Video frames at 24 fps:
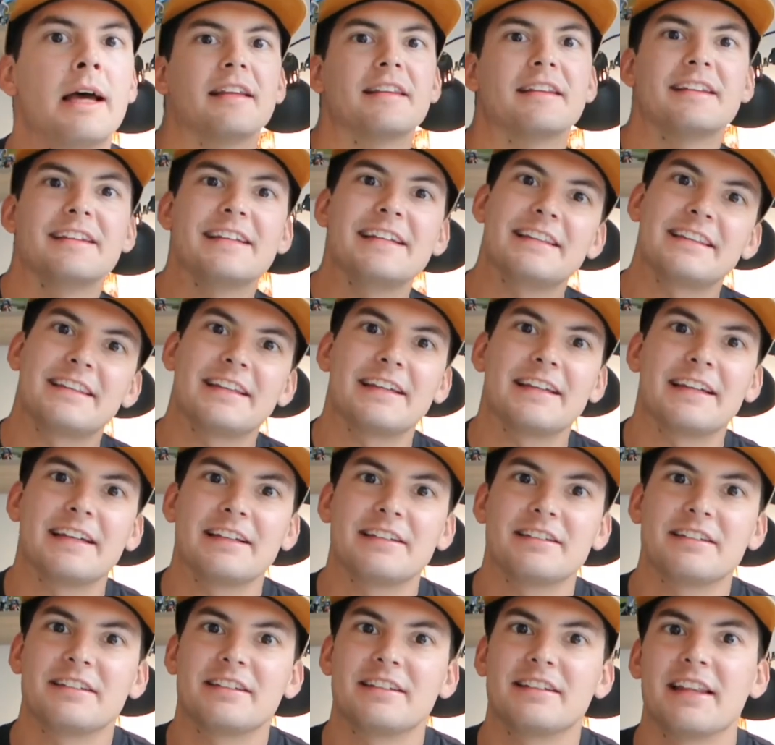The neat thing
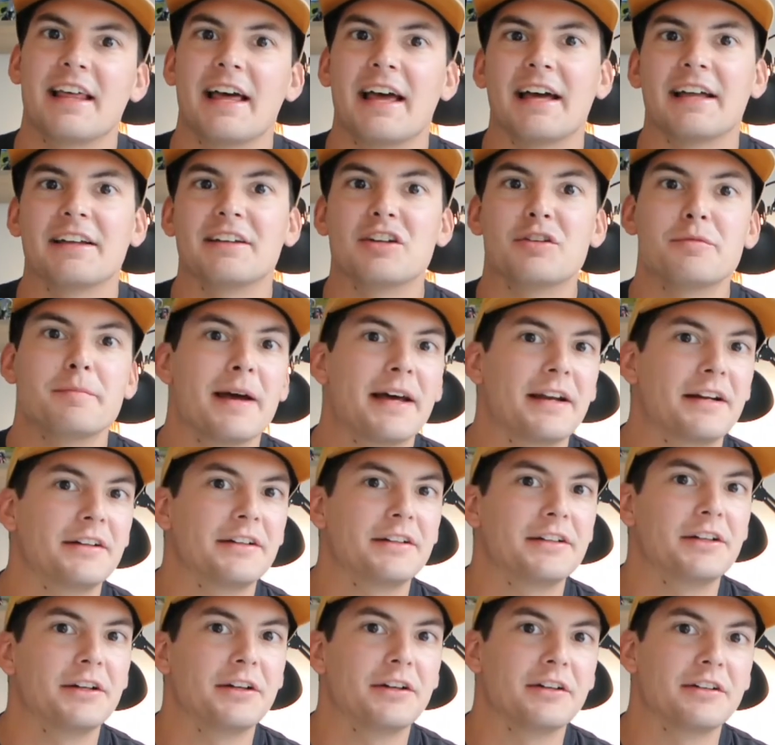is that no matter
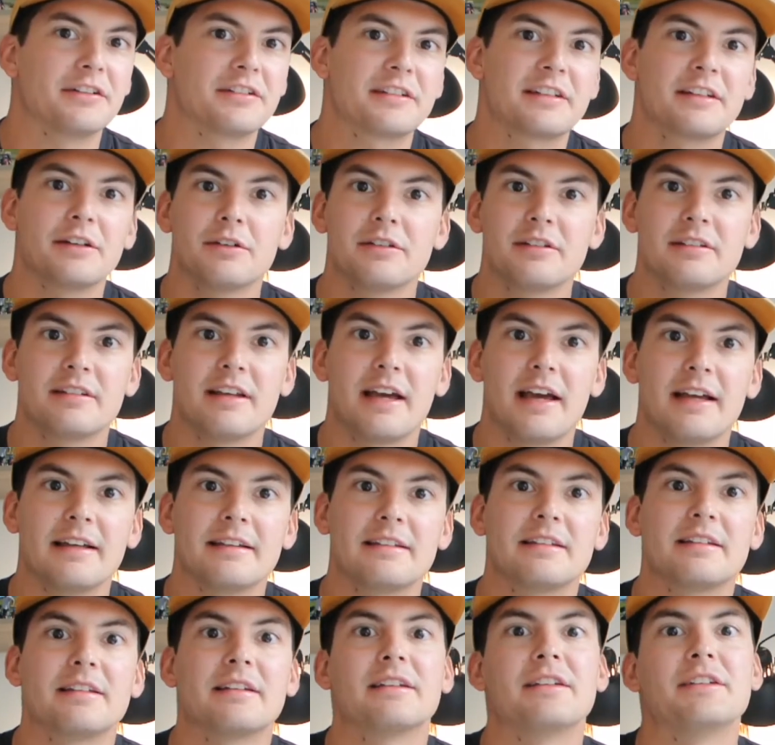your skill
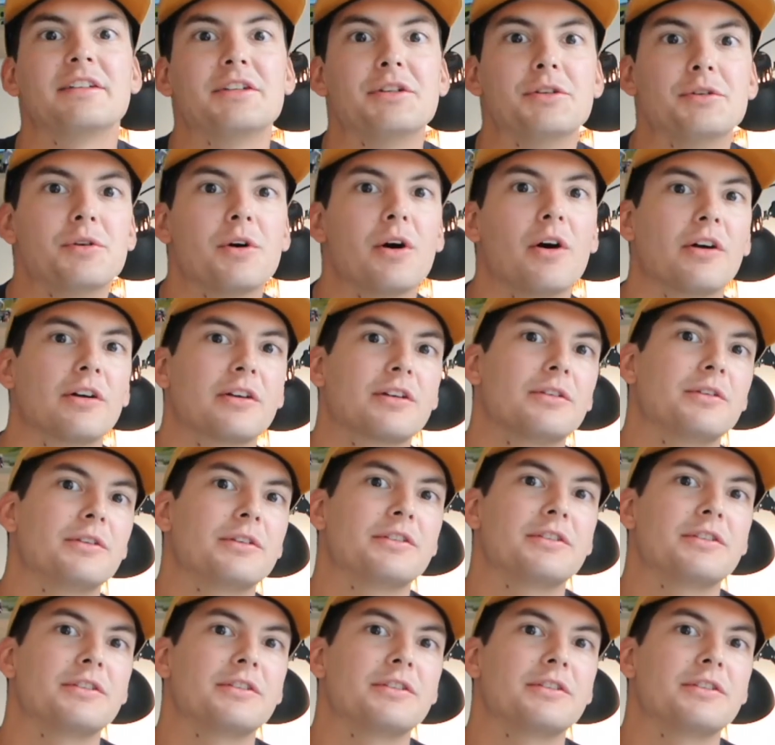set, you are going to